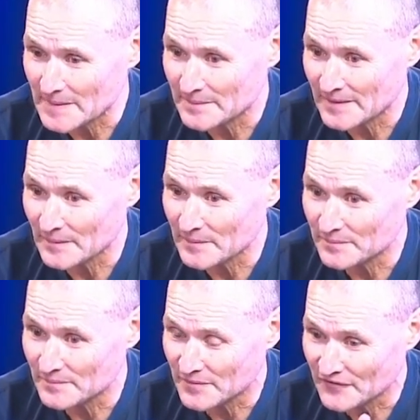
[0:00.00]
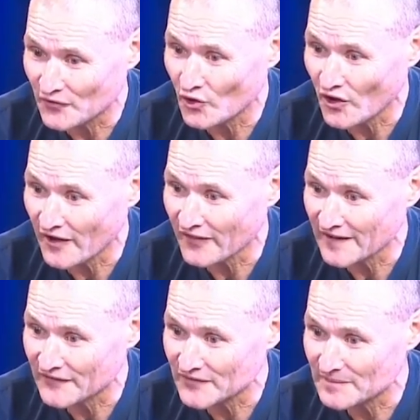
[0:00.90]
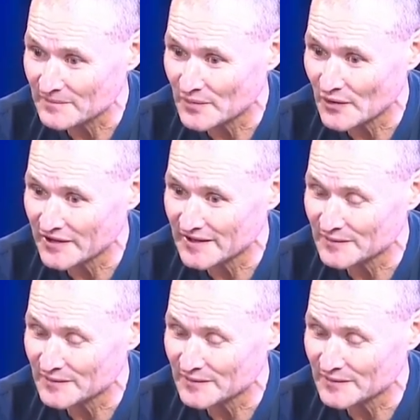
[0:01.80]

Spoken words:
but before I left, Bernie